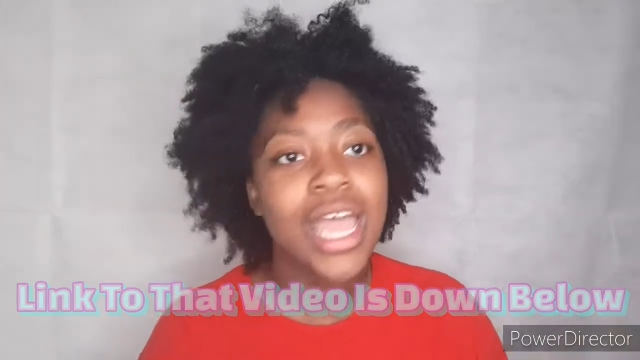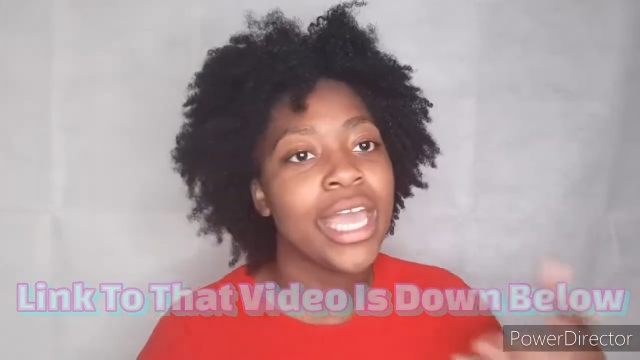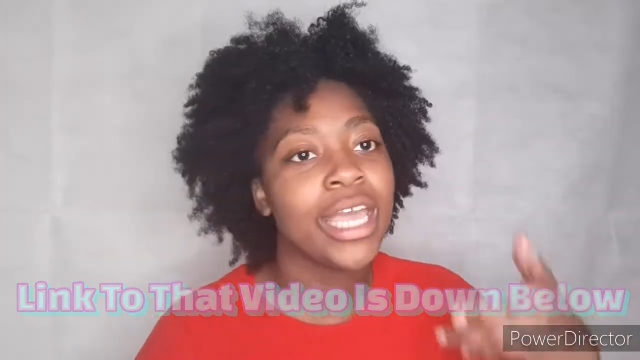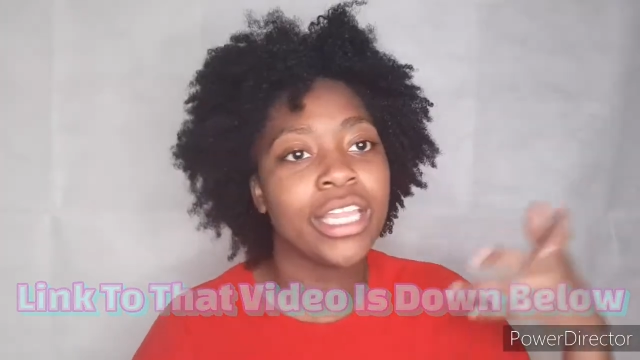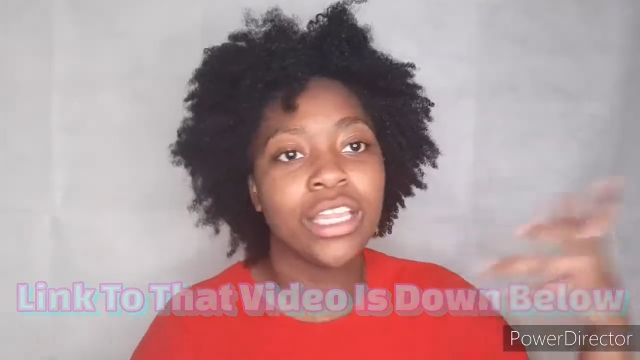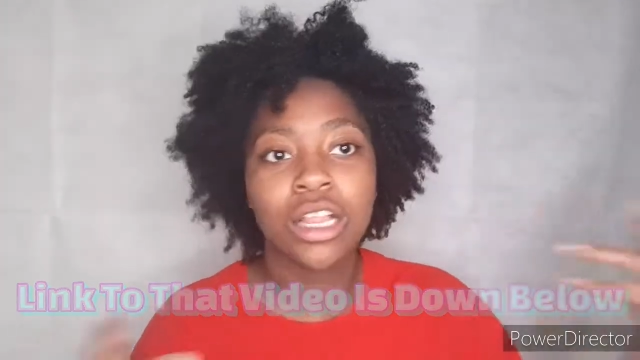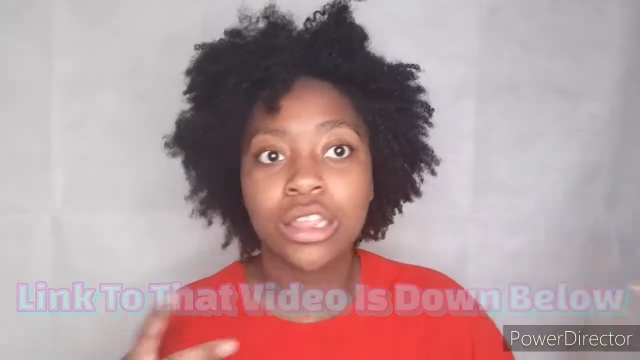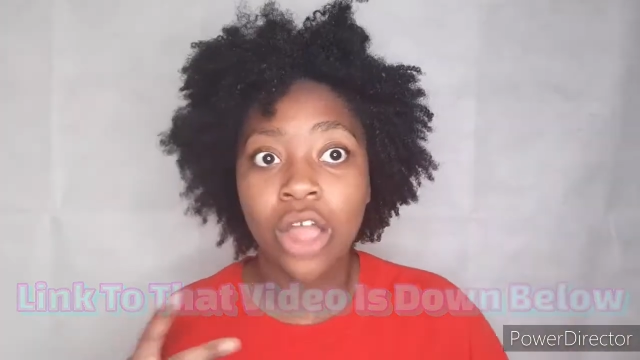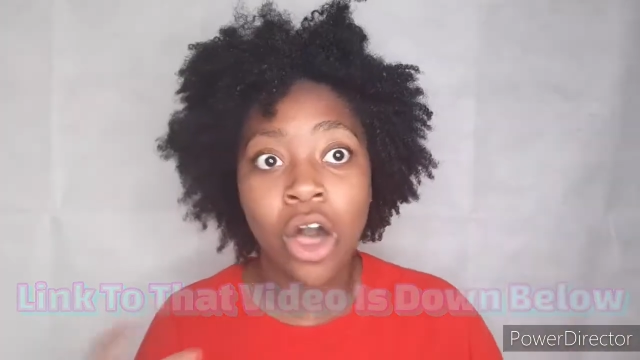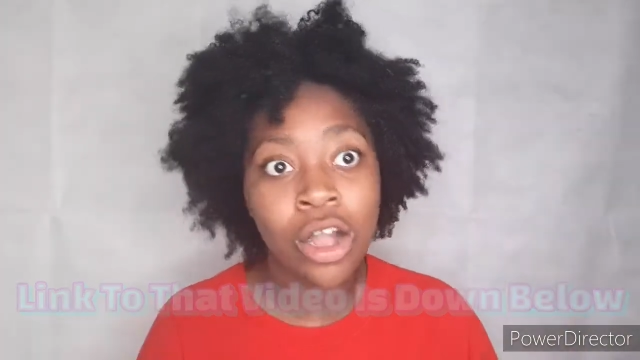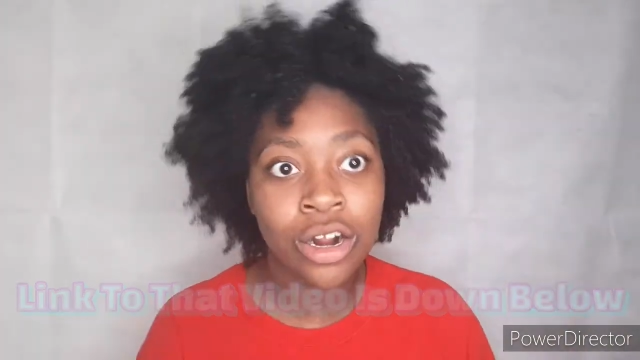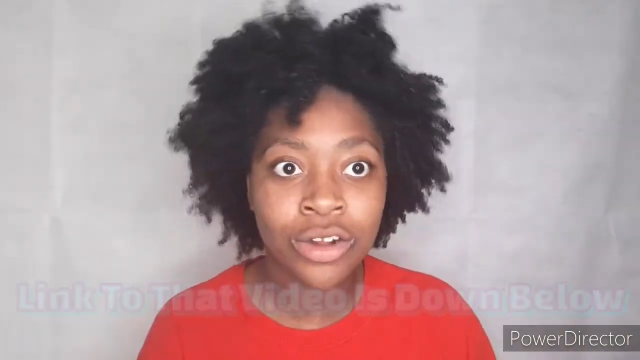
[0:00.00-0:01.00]
and
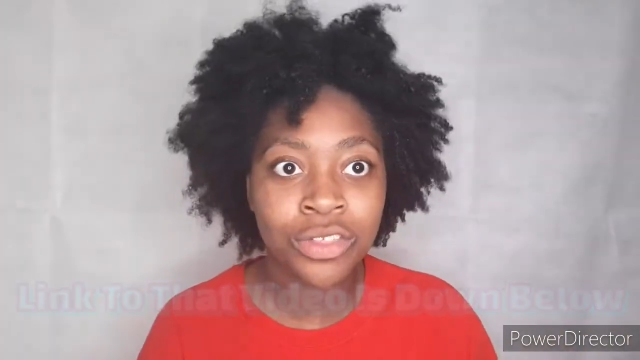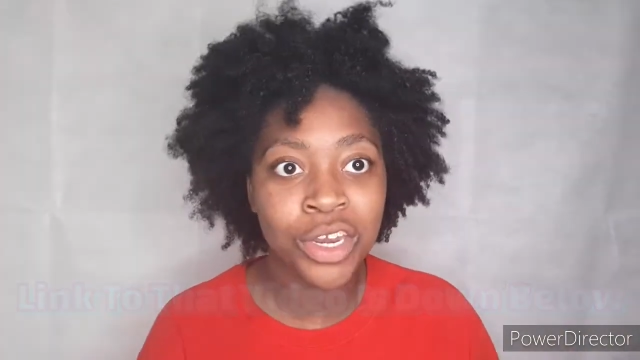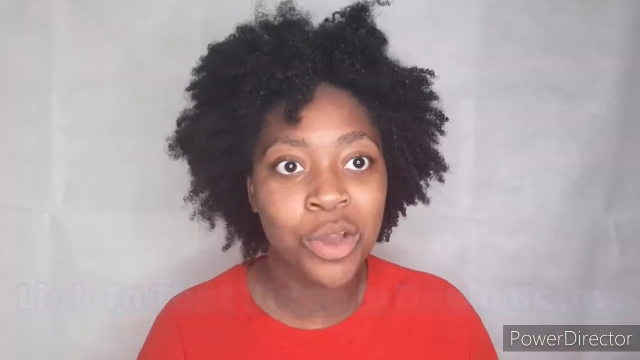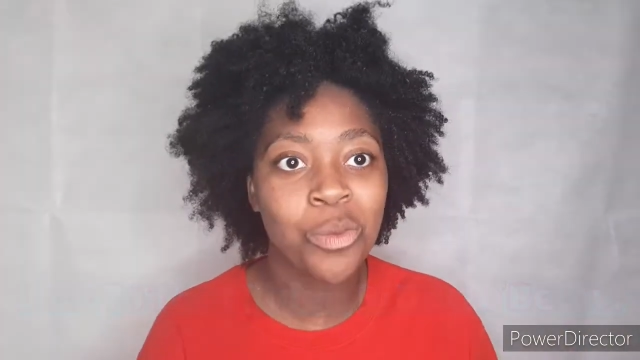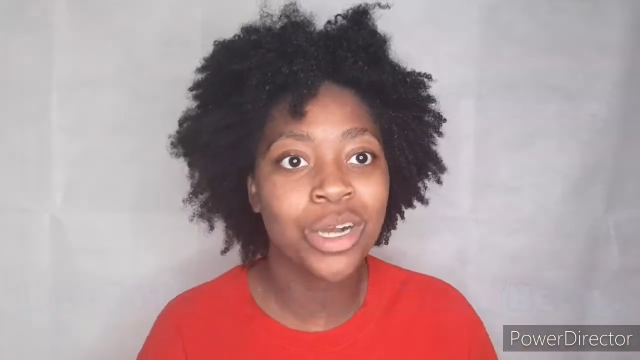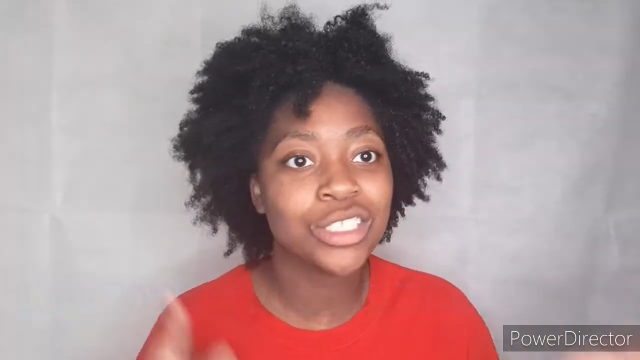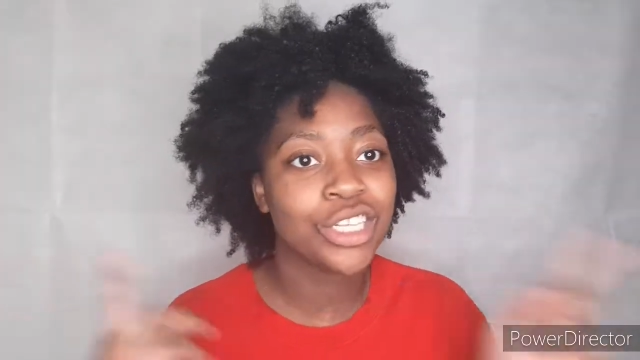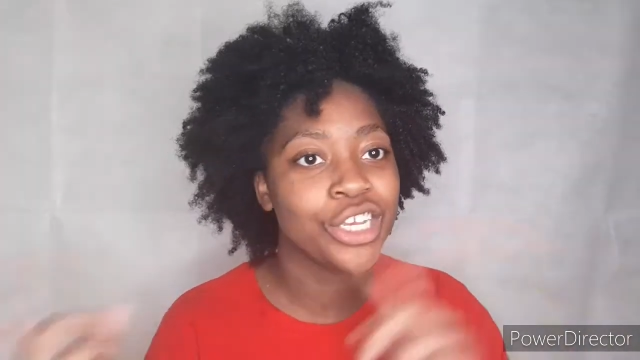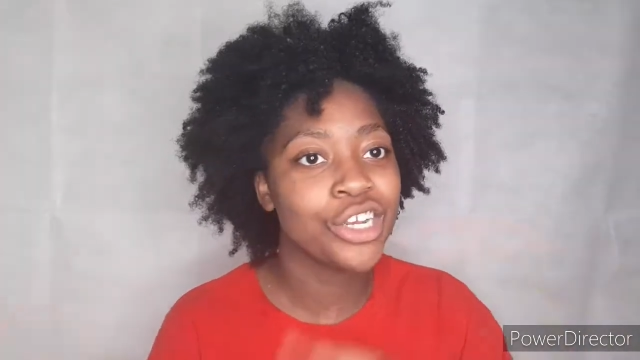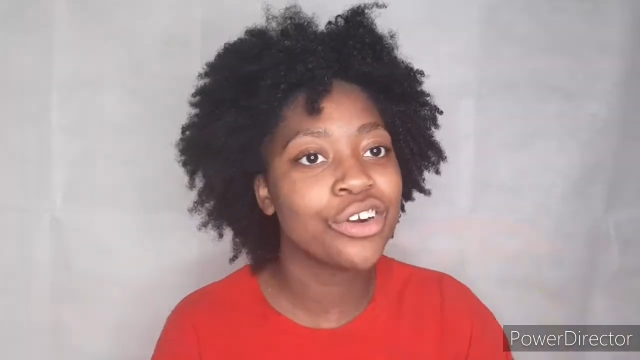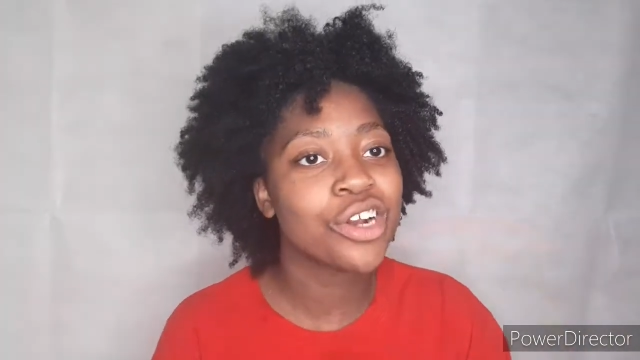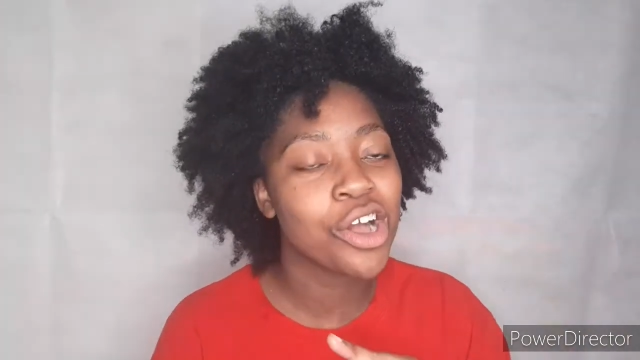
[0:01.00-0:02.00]
longer than it was a
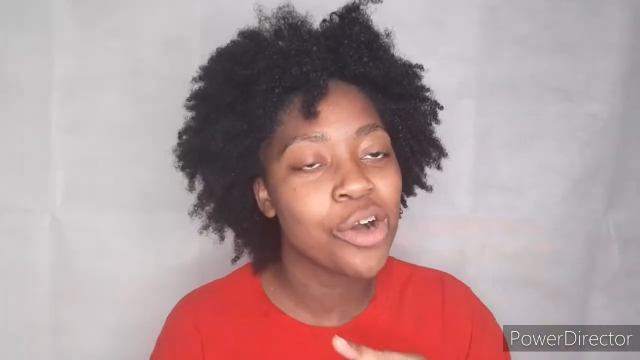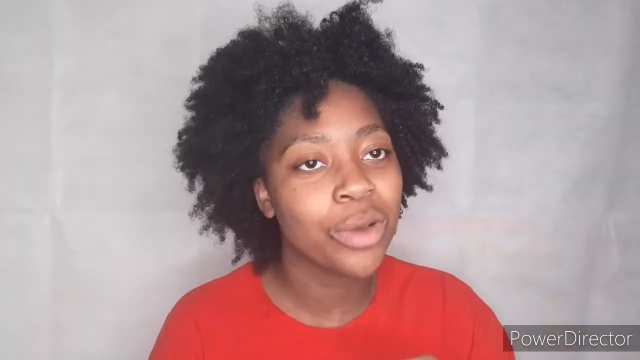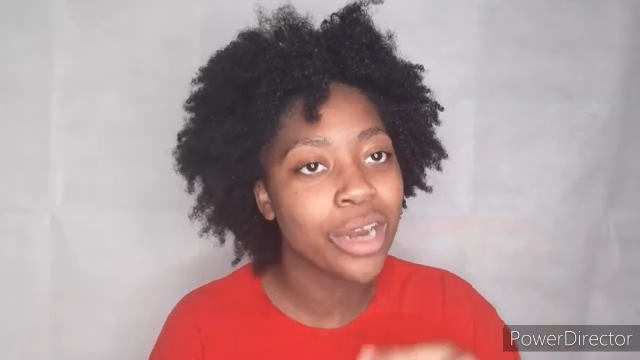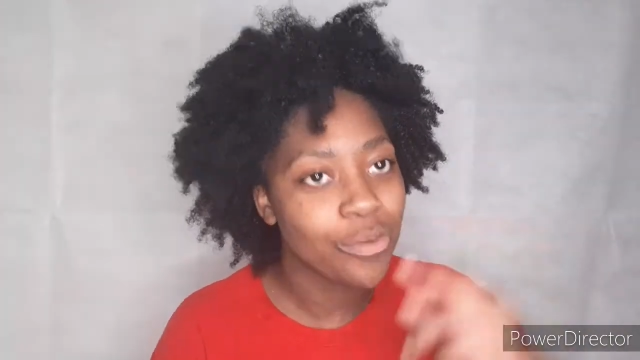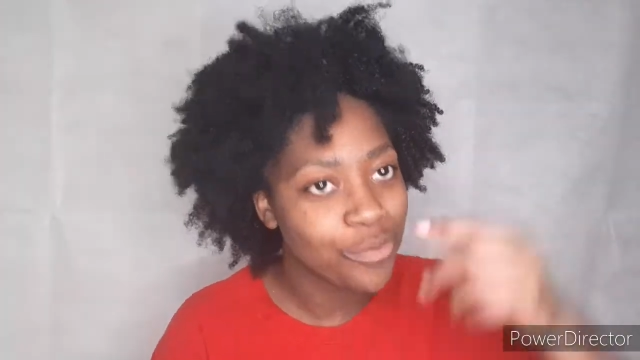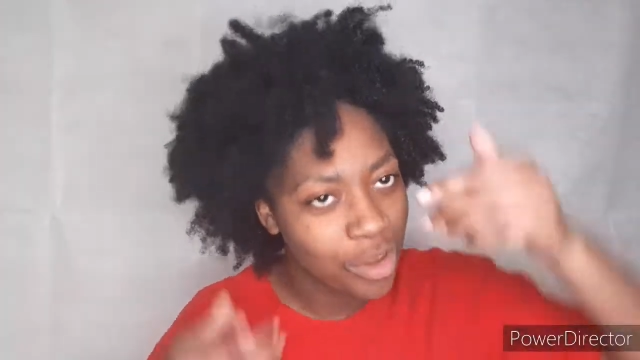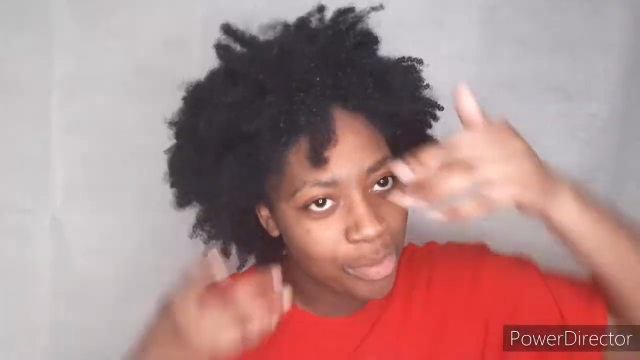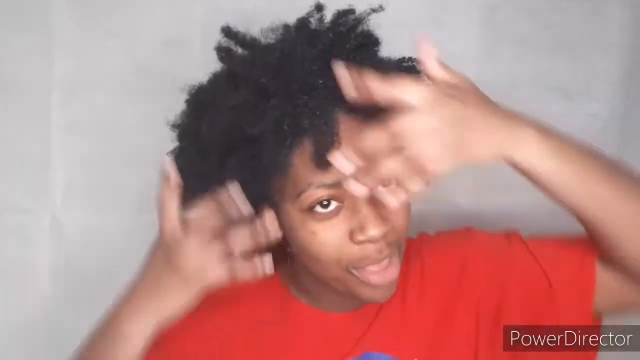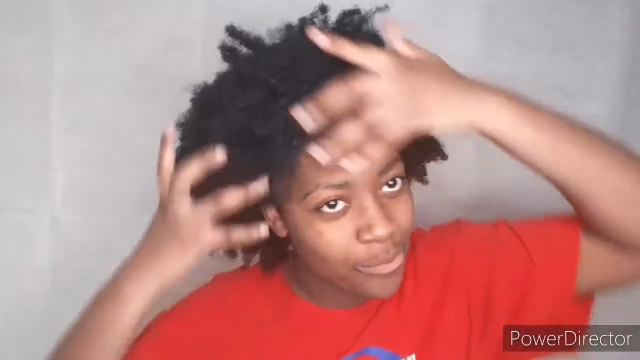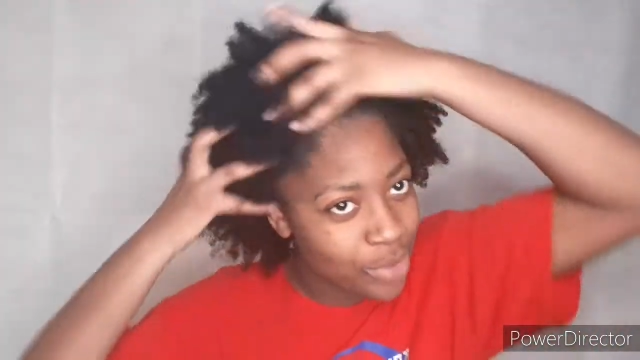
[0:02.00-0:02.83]
year ago when I filmed that